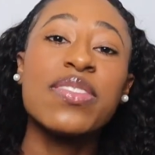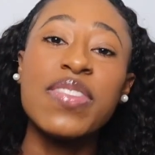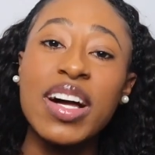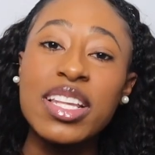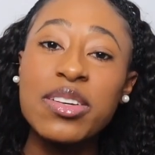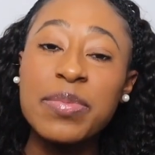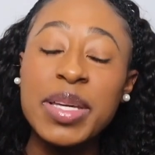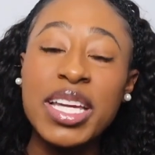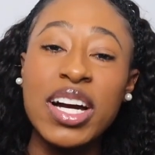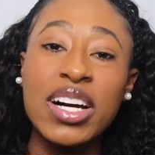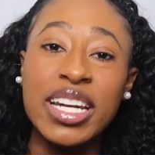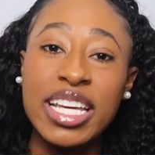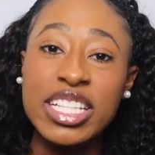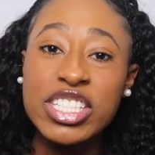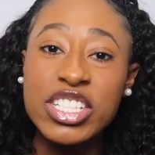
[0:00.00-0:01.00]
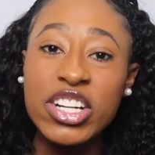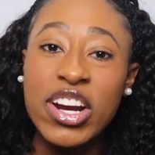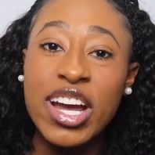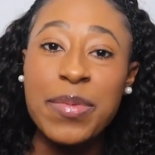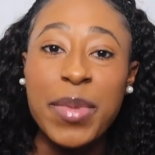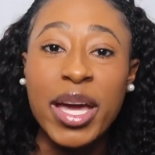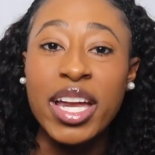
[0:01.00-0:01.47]
follow me on
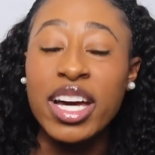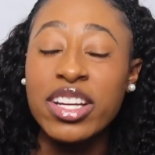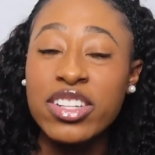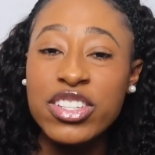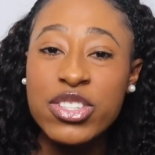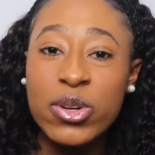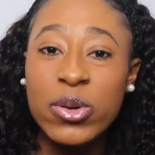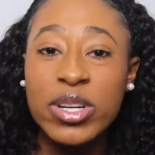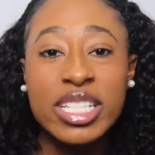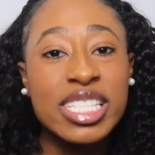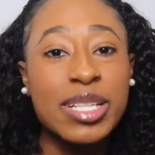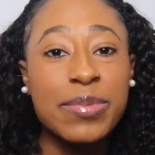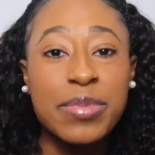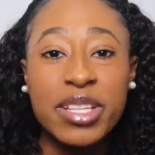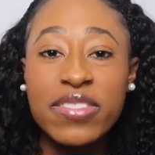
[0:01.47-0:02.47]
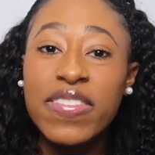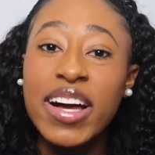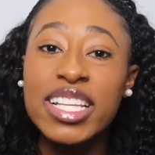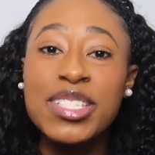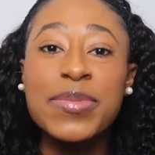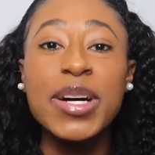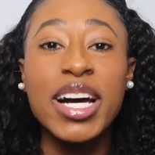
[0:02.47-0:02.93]
Instagram at underscore simply
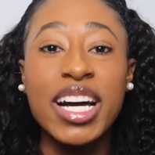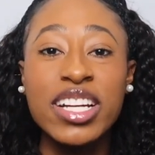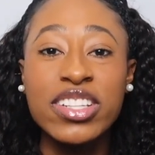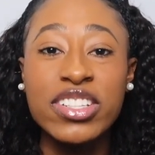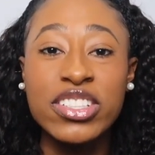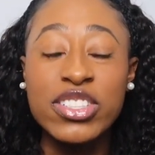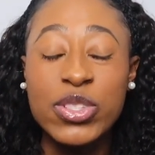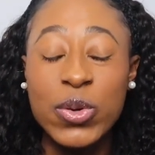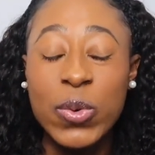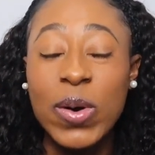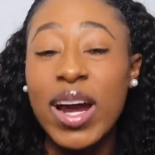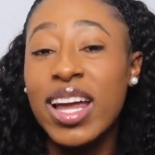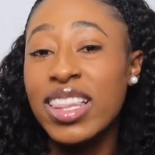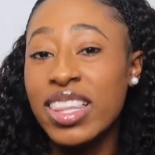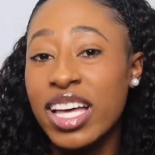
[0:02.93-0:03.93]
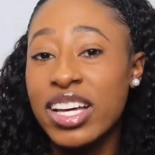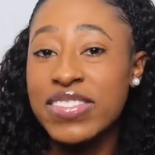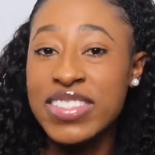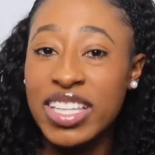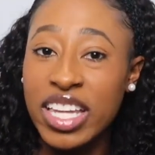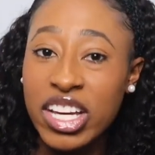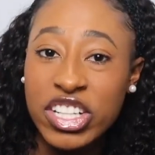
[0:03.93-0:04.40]
Fatima underscore
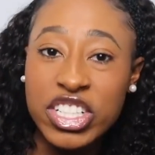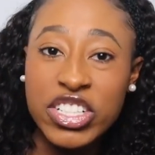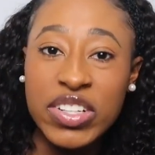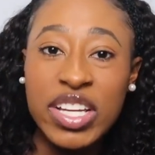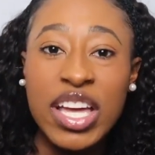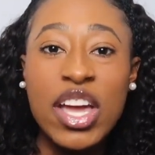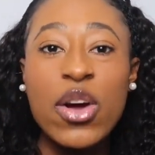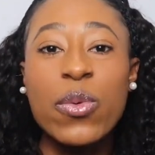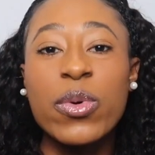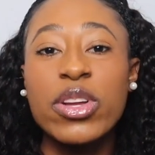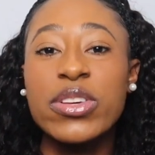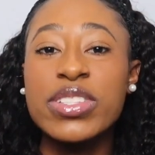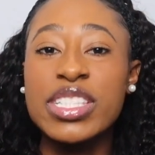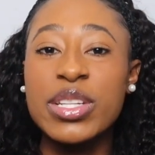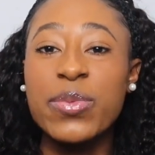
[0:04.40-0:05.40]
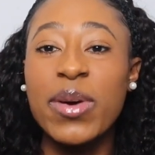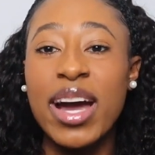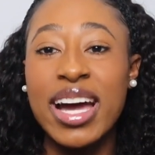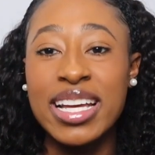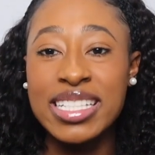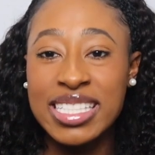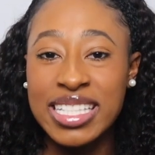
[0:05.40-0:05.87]
loves luxury, where you see where
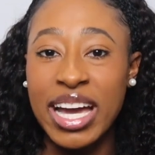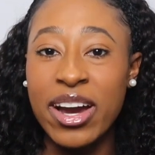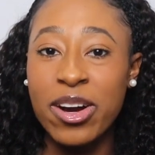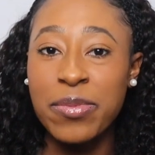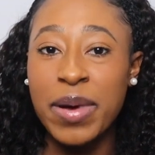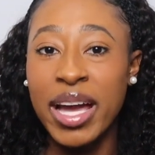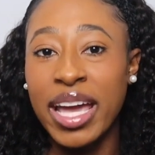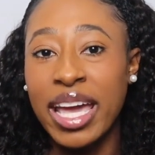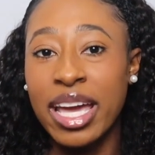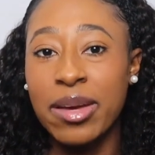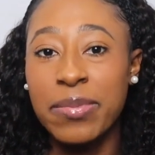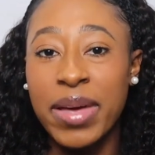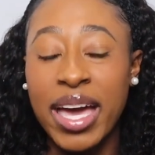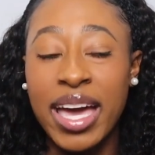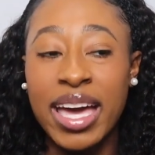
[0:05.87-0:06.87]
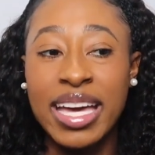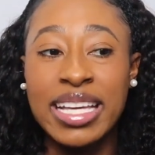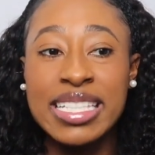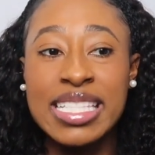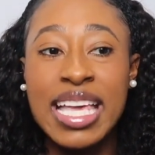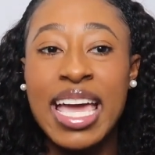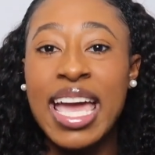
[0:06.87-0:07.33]
I style my
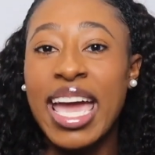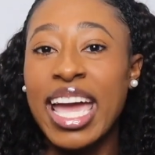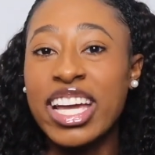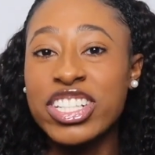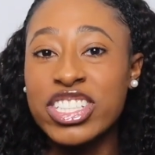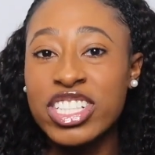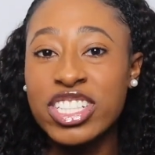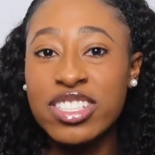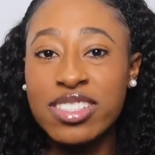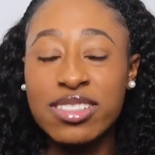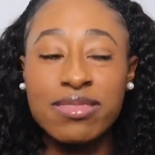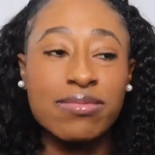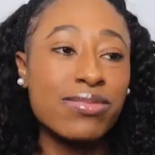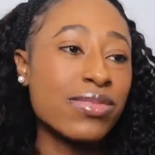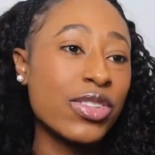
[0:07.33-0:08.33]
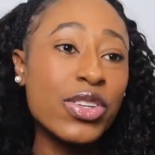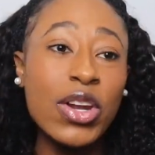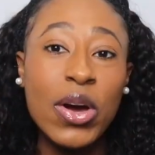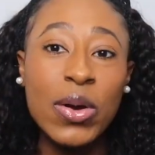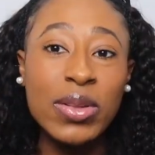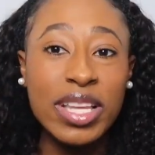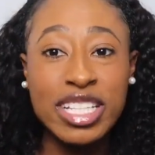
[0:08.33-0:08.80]
handbags and just you
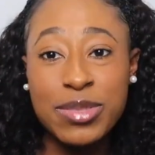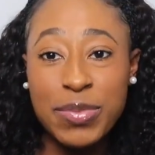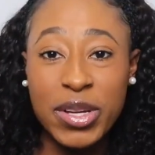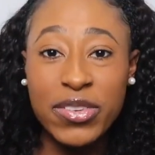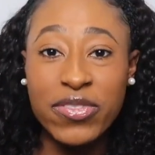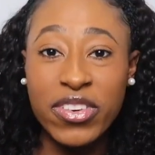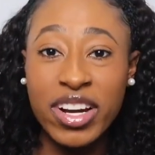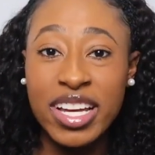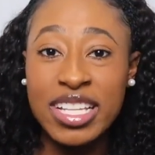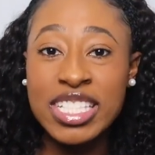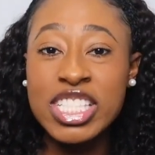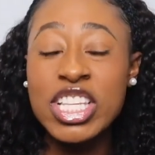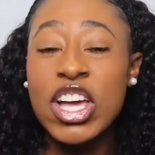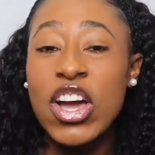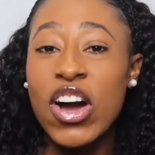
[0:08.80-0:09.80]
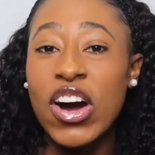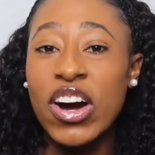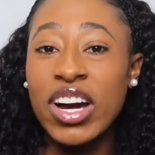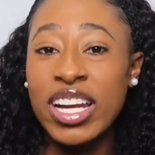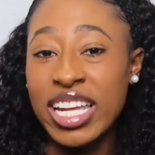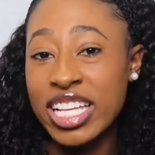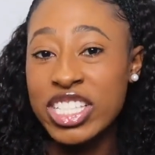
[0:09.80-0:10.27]
know, let's be friends
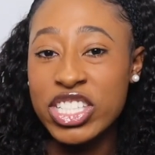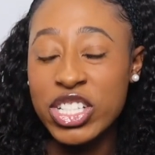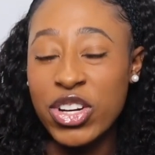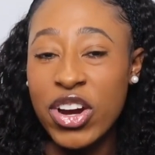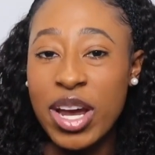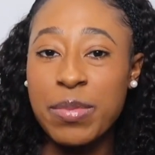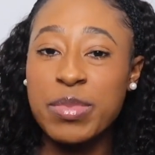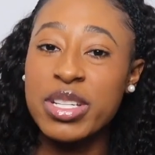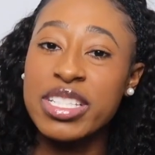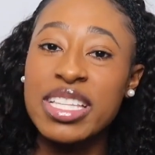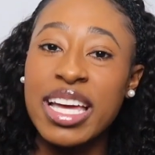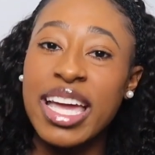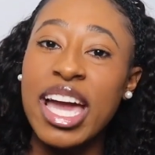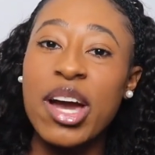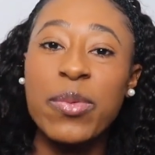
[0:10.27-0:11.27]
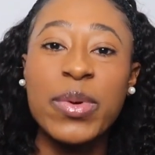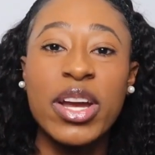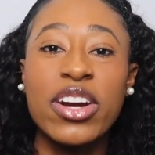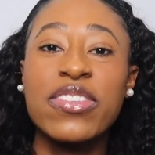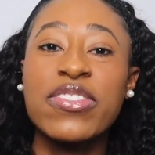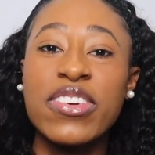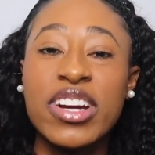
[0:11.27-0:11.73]
on Instagram just like how we
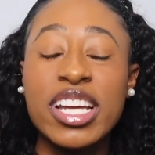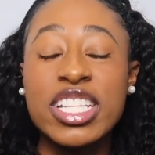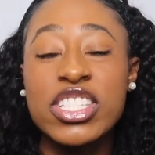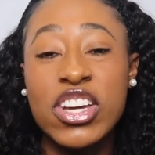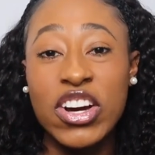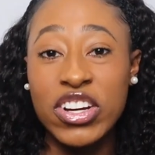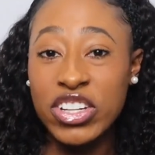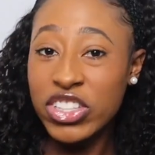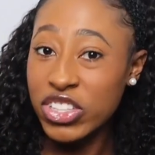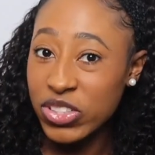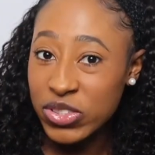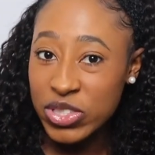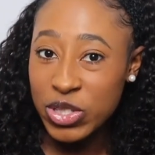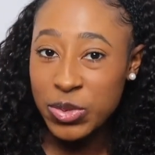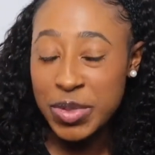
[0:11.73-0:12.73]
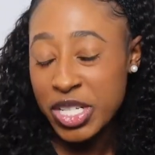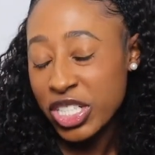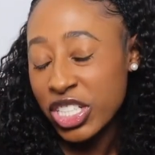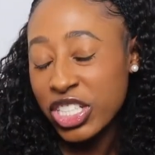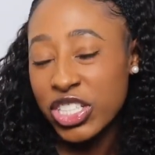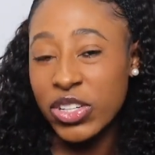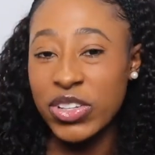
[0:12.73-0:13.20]
are friends on YouTube and
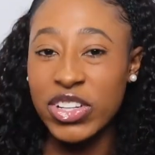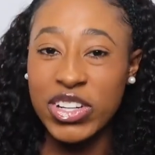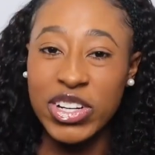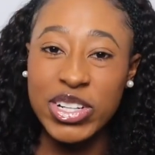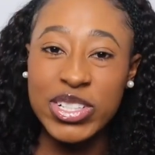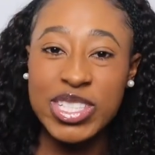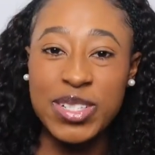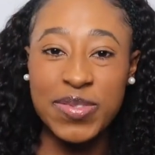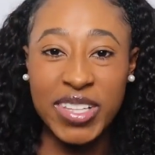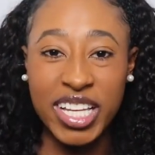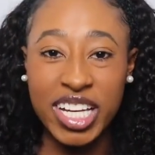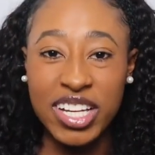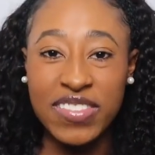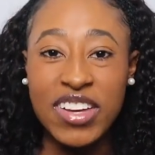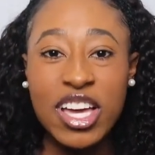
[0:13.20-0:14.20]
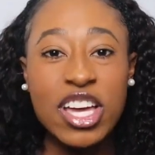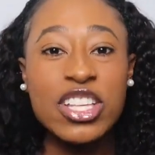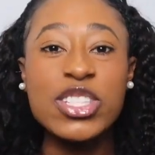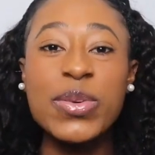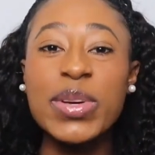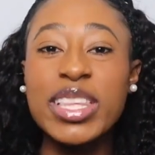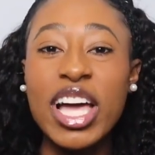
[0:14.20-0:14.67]
just show your girl some love.
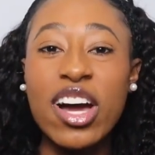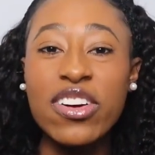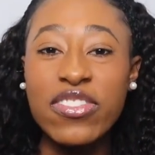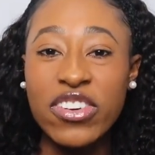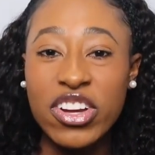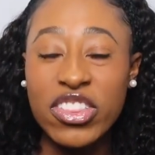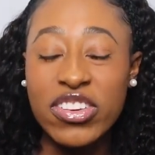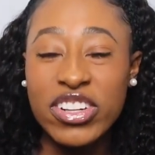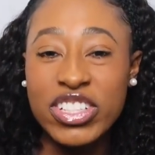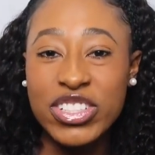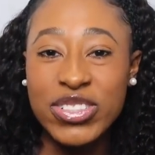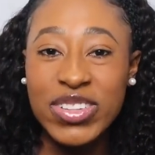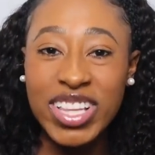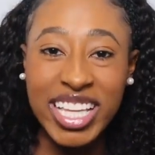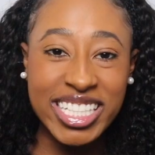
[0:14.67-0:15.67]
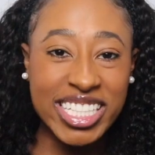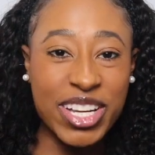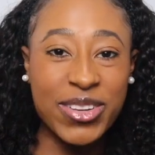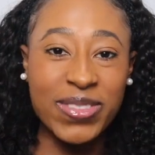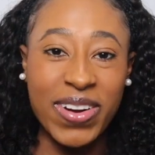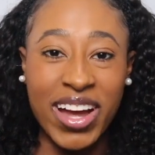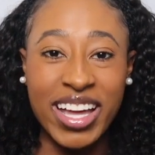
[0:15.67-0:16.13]
So without further ado, let's
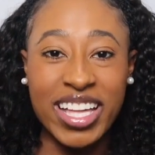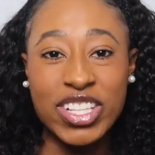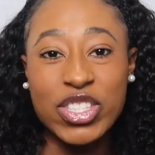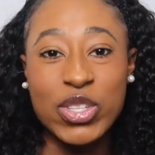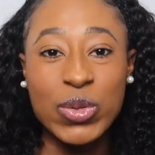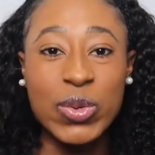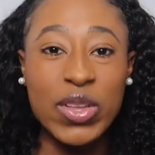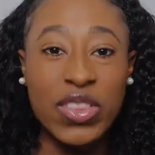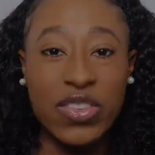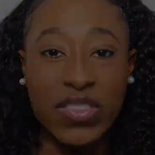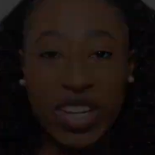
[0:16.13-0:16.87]
get right into the